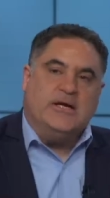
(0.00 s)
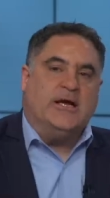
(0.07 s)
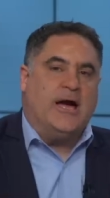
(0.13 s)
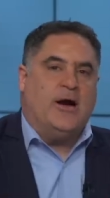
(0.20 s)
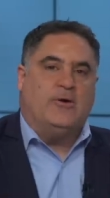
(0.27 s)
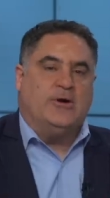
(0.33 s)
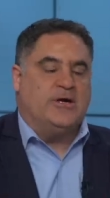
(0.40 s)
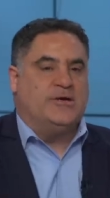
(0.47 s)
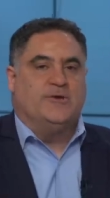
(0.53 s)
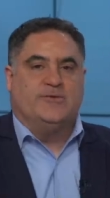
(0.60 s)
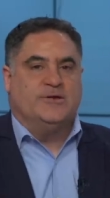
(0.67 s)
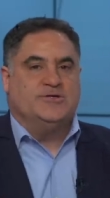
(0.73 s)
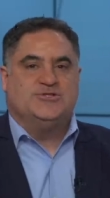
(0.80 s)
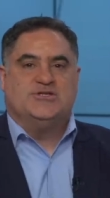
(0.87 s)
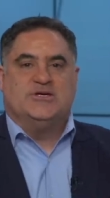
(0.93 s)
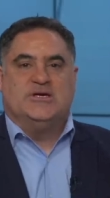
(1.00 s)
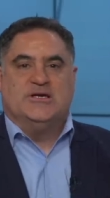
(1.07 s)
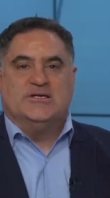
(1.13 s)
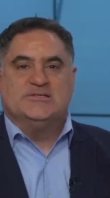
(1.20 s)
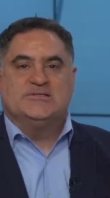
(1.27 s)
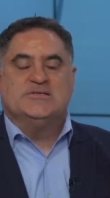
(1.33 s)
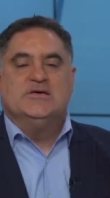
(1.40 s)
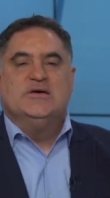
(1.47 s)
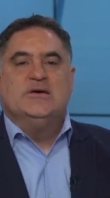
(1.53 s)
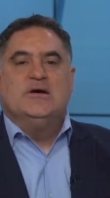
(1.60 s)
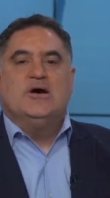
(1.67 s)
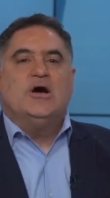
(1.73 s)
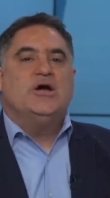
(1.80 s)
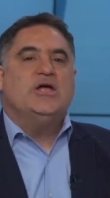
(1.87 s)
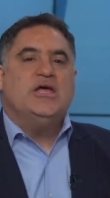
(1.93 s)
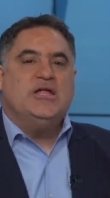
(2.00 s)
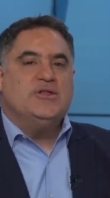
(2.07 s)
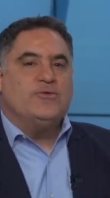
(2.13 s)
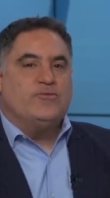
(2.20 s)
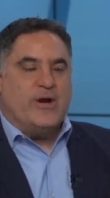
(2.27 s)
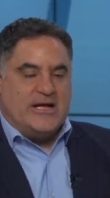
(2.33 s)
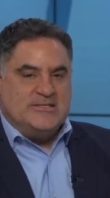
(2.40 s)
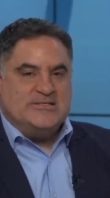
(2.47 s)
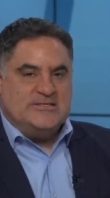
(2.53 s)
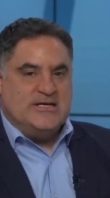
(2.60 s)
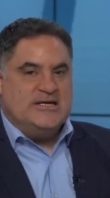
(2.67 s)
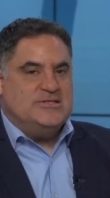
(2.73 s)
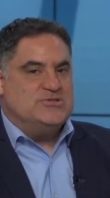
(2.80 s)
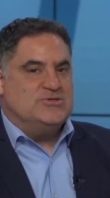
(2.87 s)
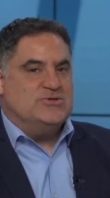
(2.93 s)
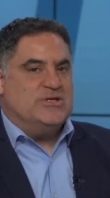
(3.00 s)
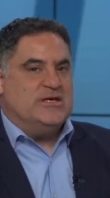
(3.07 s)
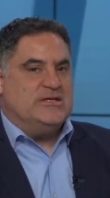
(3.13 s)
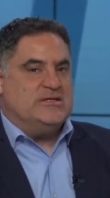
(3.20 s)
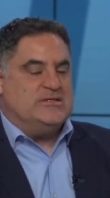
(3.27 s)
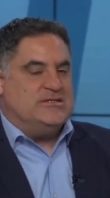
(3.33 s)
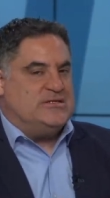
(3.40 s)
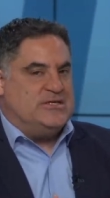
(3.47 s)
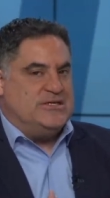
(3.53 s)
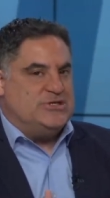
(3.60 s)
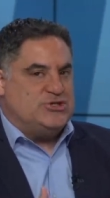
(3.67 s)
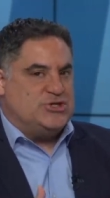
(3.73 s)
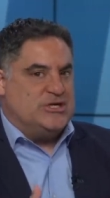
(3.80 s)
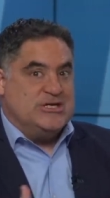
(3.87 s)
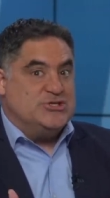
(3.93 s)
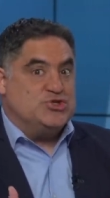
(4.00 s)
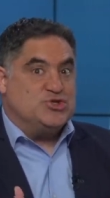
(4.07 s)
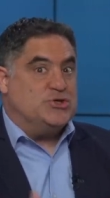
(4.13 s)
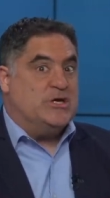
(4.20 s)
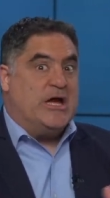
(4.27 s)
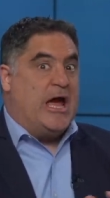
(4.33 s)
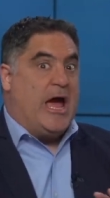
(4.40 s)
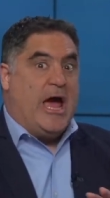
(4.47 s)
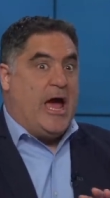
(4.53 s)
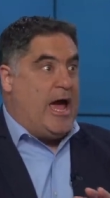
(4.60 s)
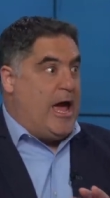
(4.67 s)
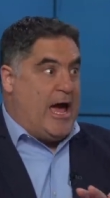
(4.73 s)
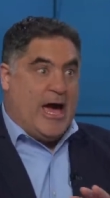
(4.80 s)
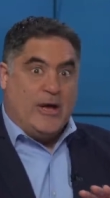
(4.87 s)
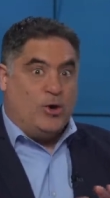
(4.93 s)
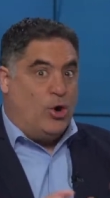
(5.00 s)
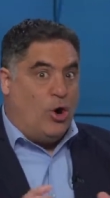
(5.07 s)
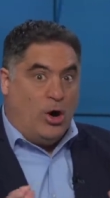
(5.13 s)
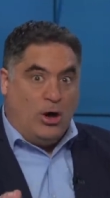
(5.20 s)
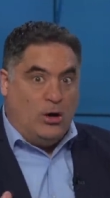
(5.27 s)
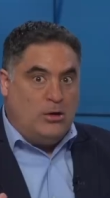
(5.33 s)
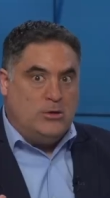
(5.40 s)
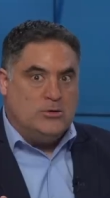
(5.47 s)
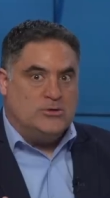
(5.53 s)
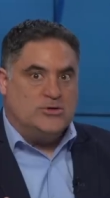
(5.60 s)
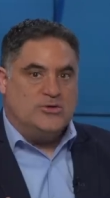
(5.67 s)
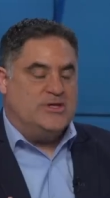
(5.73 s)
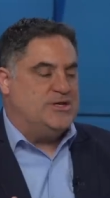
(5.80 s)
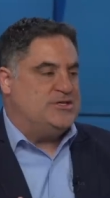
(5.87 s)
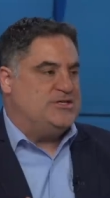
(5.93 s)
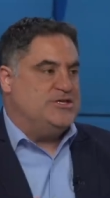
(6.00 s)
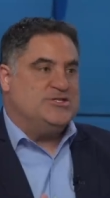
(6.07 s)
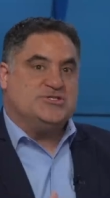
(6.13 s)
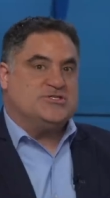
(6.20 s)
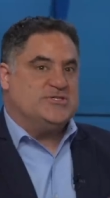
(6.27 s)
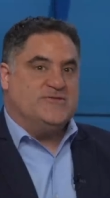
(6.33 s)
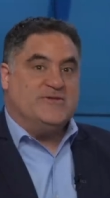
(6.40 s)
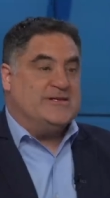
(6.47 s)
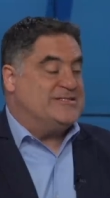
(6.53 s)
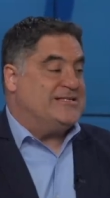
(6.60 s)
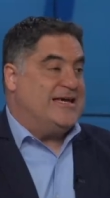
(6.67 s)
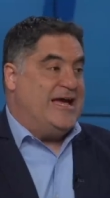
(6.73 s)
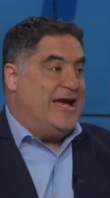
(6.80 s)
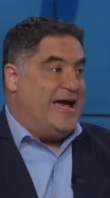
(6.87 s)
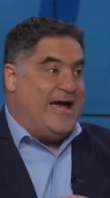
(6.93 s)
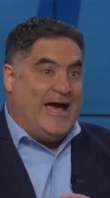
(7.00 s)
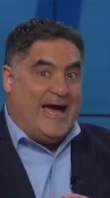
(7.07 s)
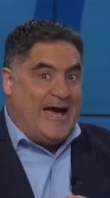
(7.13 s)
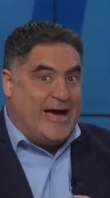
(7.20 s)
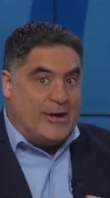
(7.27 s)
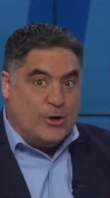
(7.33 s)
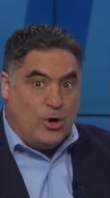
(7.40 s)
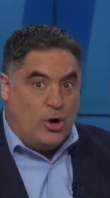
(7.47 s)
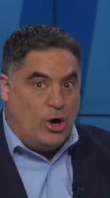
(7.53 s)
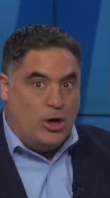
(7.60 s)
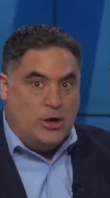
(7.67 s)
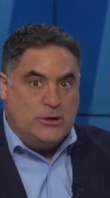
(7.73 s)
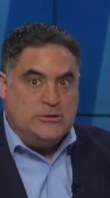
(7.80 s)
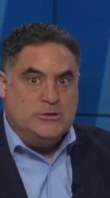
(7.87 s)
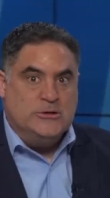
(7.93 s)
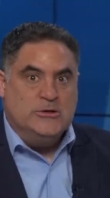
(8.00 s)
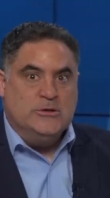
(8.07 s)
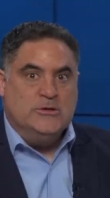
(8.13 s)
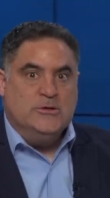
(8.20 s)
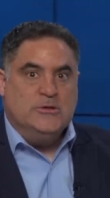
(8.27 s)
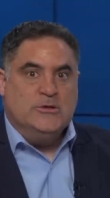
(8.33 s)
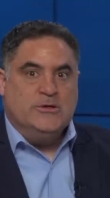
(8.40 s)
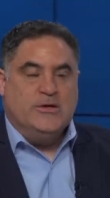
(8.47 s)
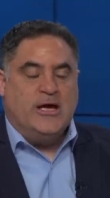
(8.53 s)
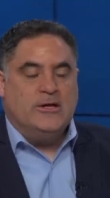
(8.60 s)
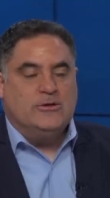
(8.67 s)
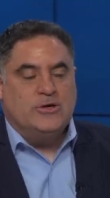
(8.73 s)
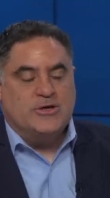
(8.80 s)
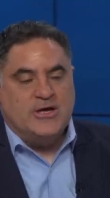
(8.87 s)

how ignorant she is. In the red states, do they teach history at all? Do they teach civics at all? Now, look,